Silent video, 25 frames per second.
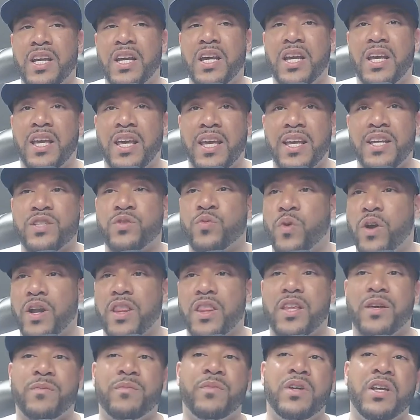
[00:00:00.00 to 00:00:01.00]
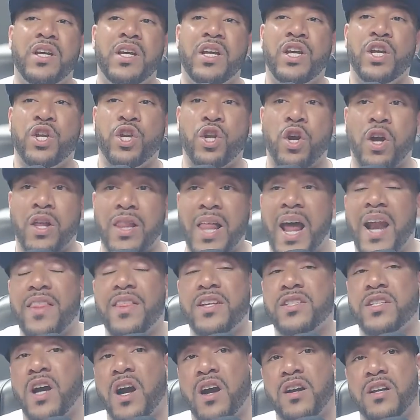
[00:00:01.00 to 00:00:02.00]
he's one of them. You know, a lot of
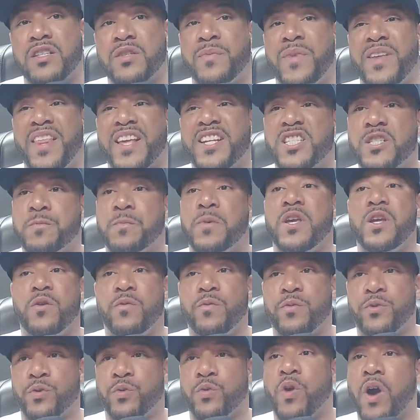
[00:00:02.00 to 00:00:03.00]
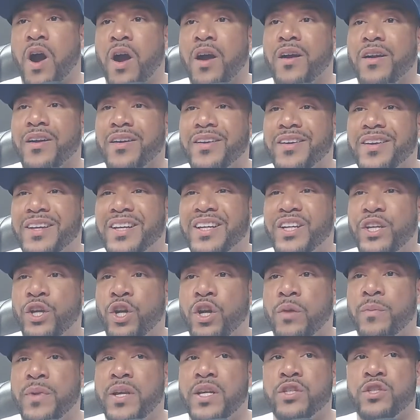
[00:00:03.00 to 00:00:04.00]
these artists, man, they speak through art. Right. You
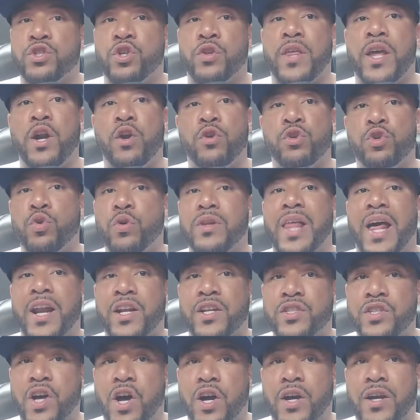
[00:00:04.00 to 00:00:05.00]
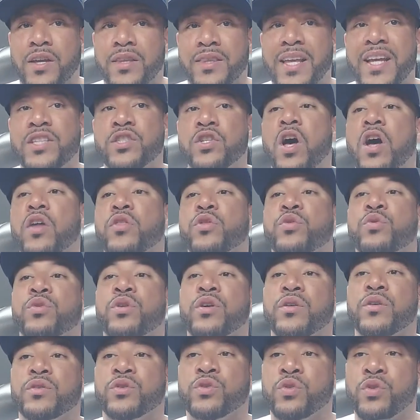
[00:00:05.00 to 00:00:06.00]
know what I mean? So they don't do a lot of talking. They talk through
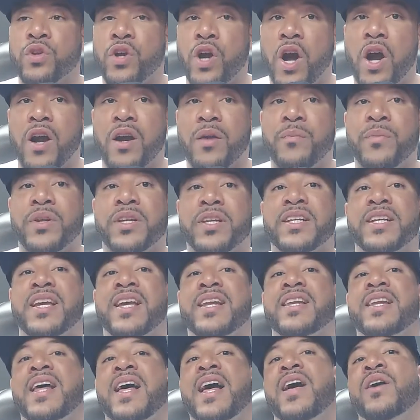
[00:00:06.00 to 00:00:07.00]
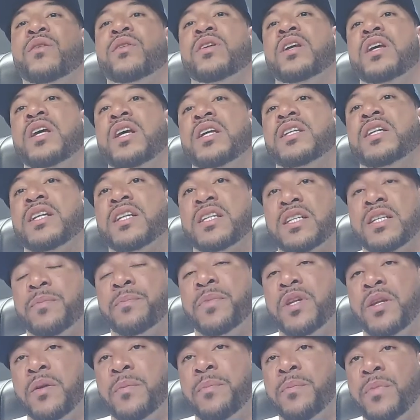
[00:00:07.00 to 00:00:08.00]
their art. But to get down, to
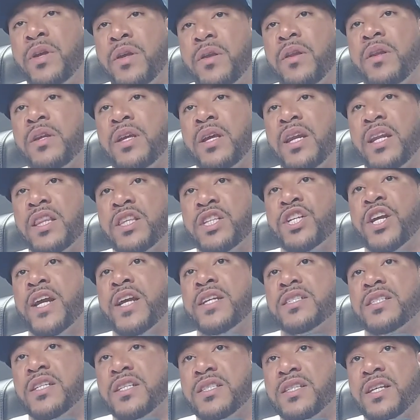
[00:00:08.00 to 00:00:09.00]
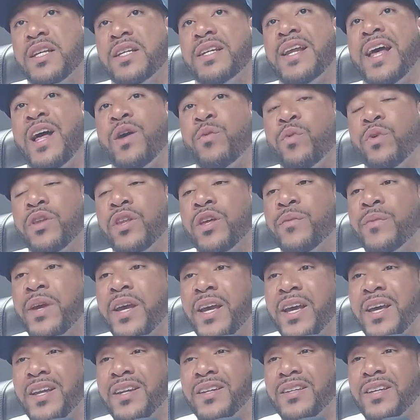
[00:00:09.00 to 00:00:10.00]
get a chance to sit down with them
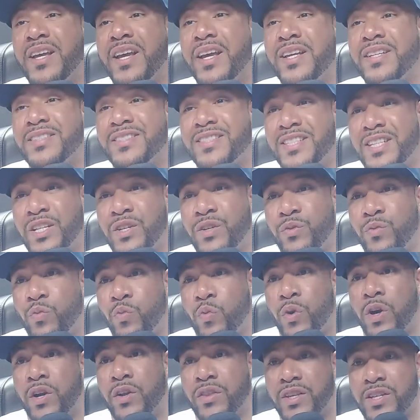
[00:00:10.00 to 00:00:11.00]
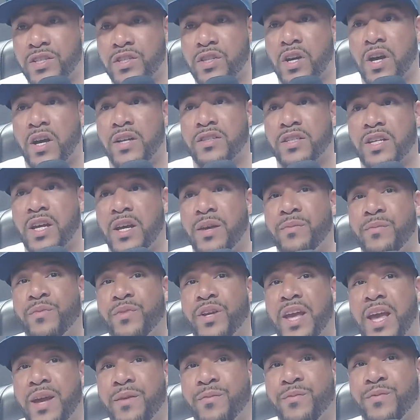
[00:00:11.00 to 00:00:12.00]
and see where these thoughts
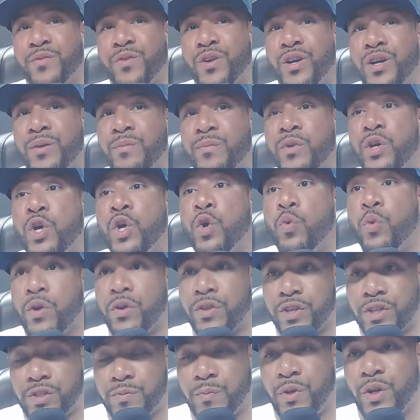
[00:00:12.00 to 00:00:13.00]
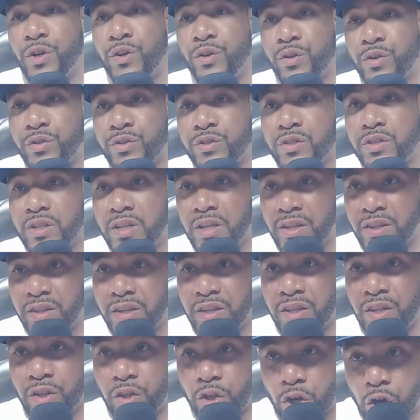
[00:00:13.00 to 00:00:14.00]
came from, where these murals,
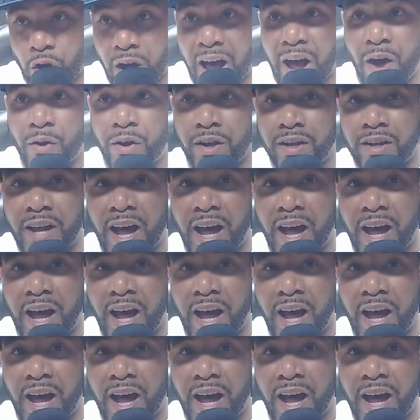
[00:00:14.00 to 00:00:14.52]
and you know how it